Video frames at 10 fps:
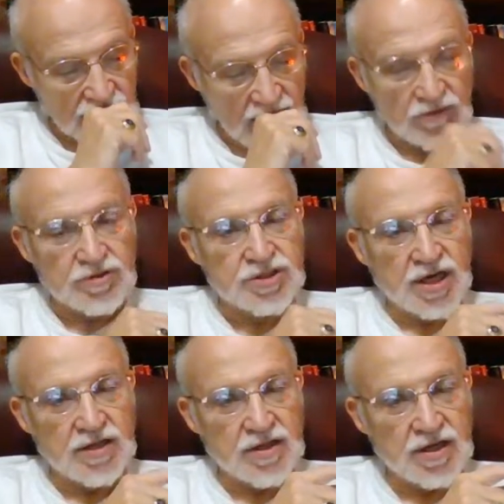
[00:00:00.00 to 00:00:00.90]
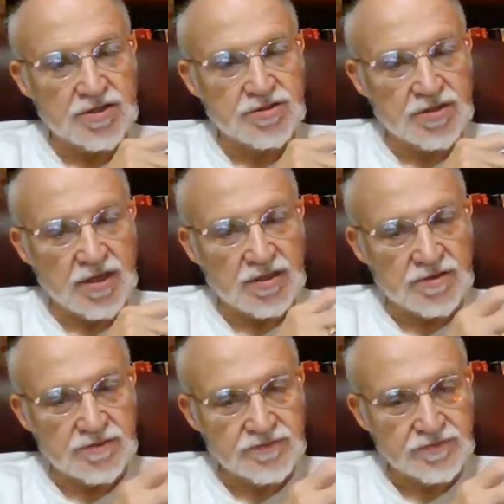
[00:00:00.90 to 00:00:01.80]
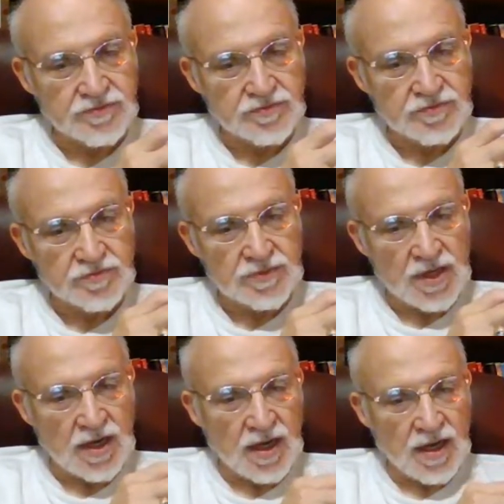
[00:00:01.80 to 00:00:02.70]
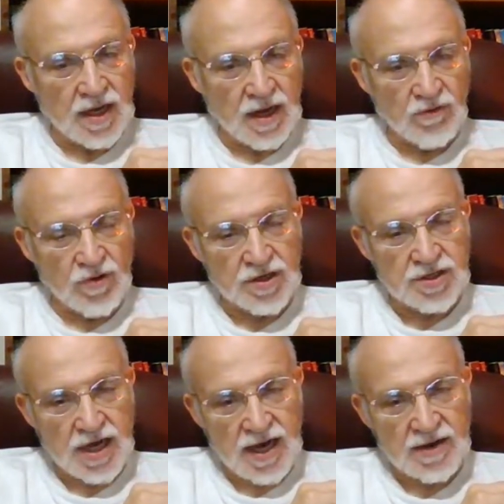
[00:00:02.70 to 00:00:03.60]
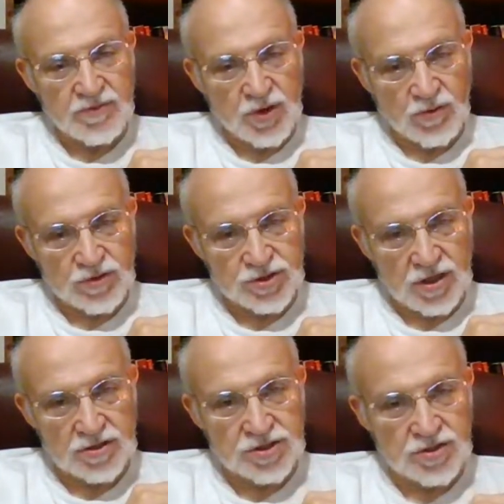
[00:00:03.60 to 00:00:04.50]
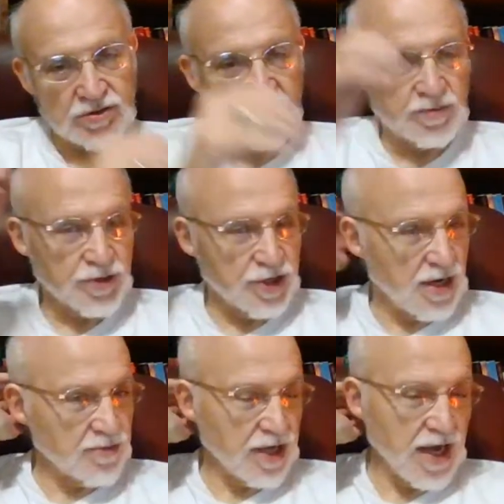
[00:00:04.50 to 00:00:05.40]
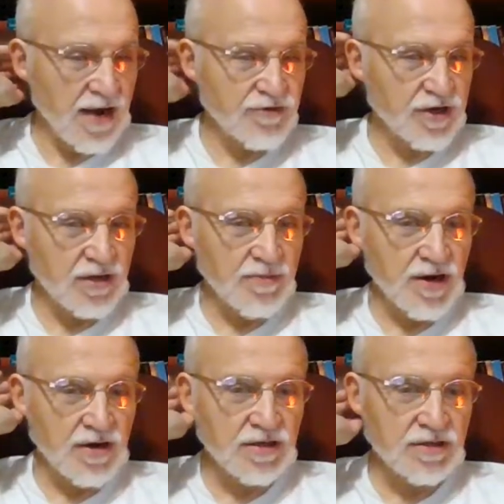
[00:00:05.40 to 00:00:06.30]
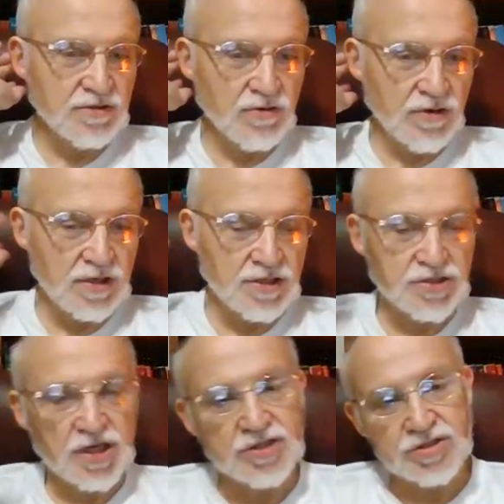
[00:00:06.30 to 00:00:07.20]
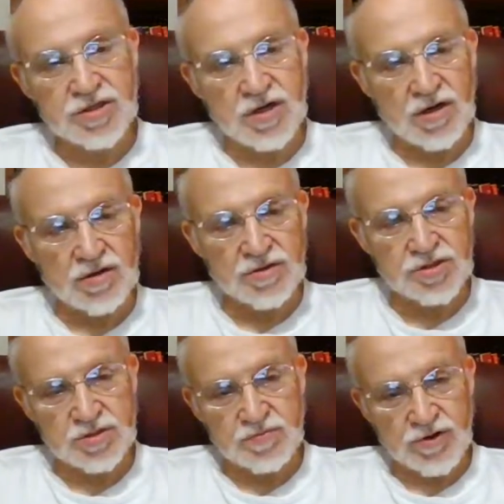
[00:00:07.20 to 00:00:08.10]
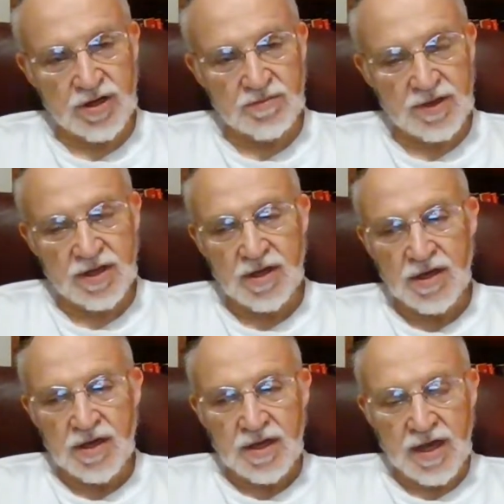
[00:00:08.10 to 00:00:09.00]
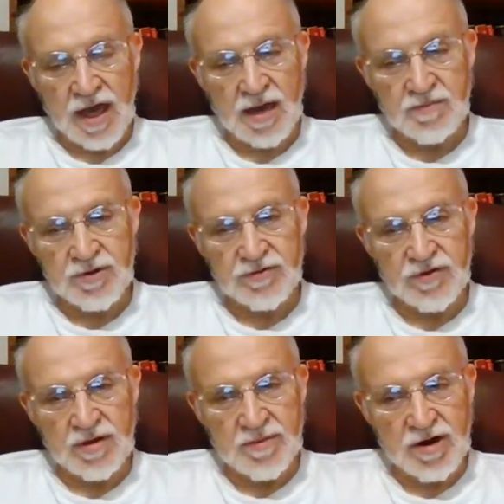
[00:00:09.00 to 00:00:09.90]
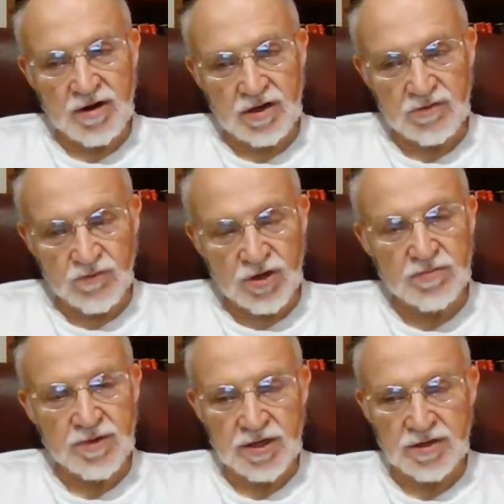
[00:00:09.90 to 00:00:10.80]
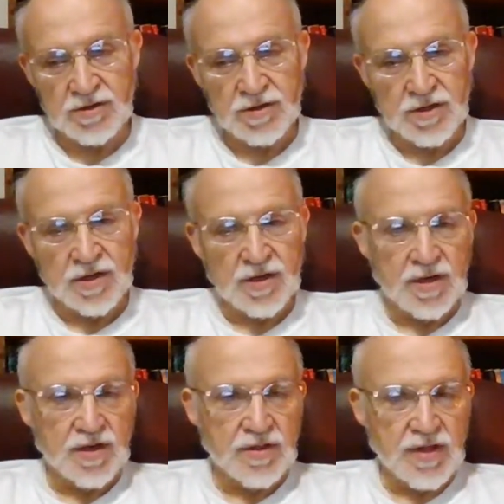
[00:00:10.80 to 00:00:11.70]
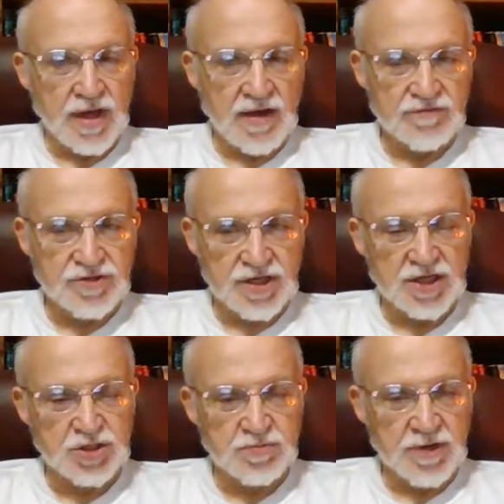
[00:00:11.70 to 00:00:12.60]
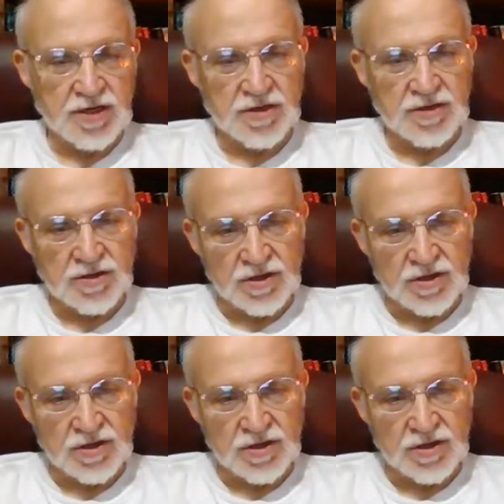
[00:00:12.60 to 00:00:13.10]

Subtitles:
I will say this, that at one time there was also a predominantly African American organization called the Supreme Camp of the American Woodmen. They have since been